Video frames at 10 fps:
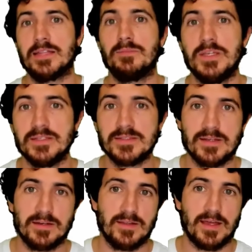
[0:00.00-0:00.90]
That means
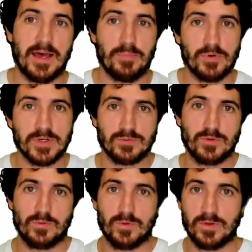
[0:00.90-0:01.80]
that Apple has
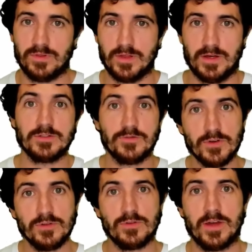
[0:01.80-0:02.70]
worked with
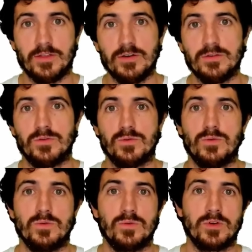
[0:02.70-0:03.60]
TensorFlow together
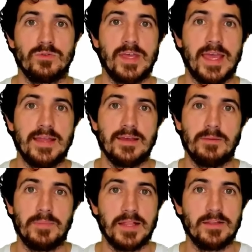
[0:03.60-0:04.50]
to create
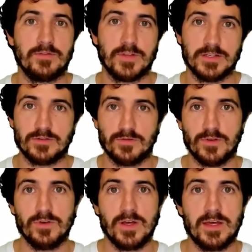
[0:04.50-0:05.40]
a build of
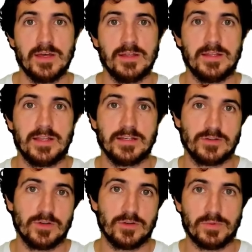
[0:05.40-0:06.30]
TensorFlow that is
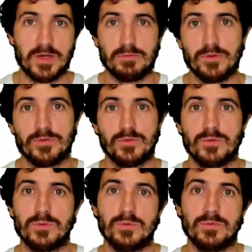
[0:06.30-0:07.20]
going to be able
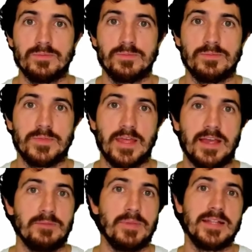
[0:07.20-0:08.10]
to
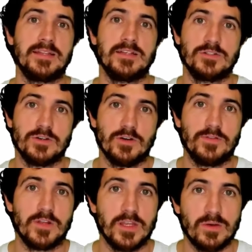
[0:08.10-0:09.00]
take advantage
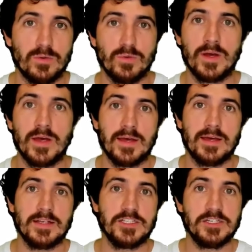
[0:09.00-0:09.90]
of the new
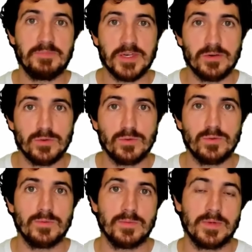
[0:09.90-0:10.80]

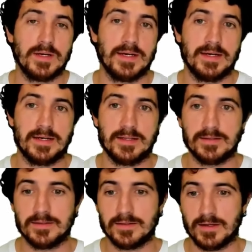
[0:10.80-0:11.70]
GPU
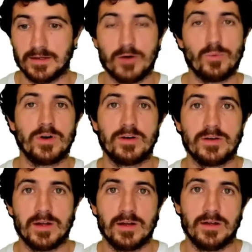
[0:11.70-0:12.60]
and
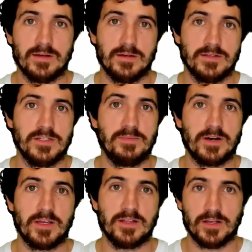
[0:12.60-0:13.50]
hardware uh, chip
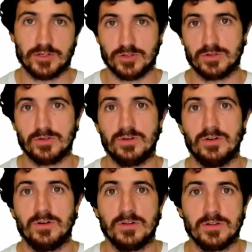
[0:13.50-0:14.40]
architecture
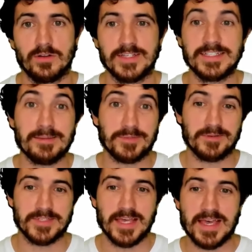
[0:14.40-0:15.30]
on, on these
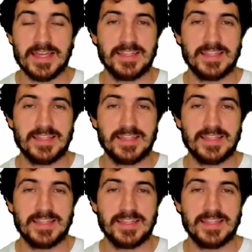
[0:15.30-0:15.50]
laptops.